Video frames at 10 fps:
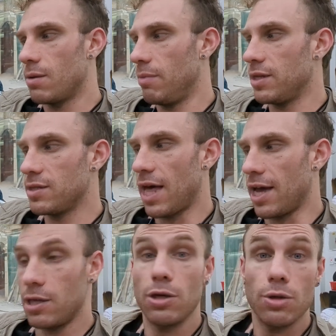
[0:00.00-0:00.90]
means
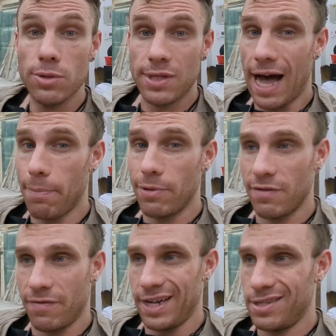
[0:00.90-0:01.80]
that used Apple
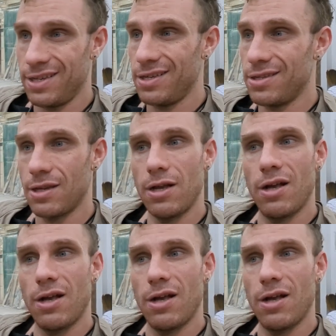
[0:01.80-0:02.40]
devices